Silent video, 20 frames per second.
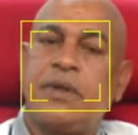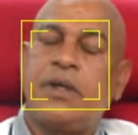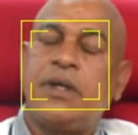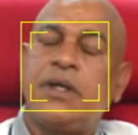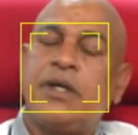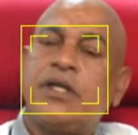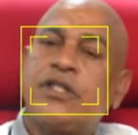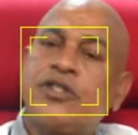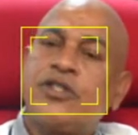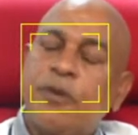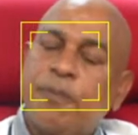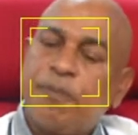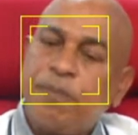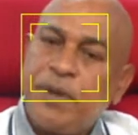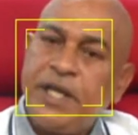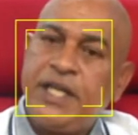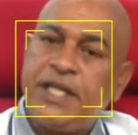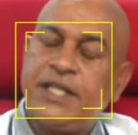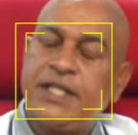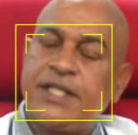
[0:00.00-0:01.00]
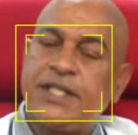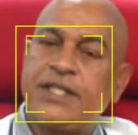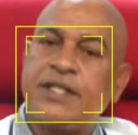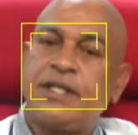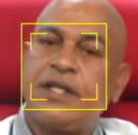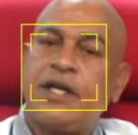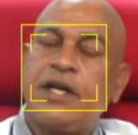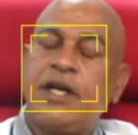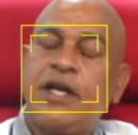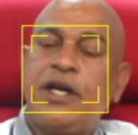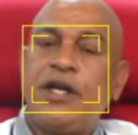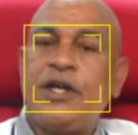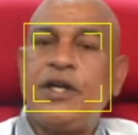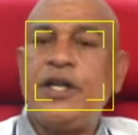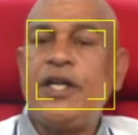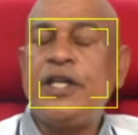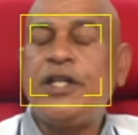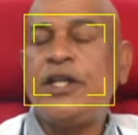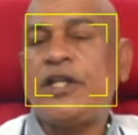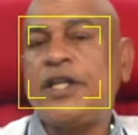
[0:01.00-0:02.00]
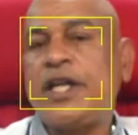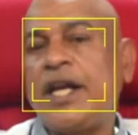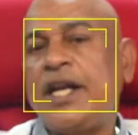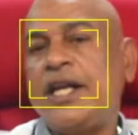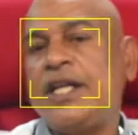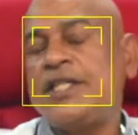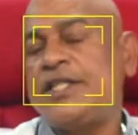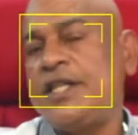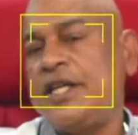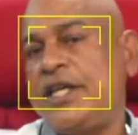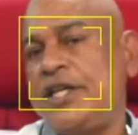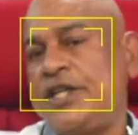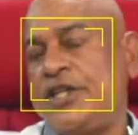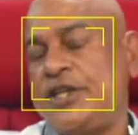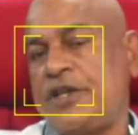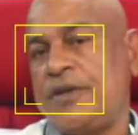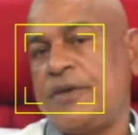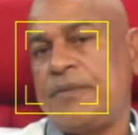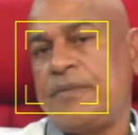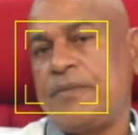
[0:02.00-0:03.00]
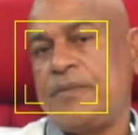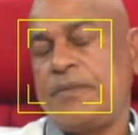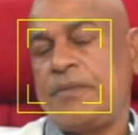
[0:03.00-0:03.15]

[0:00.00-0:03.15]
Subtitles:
So please, you need to tell this nation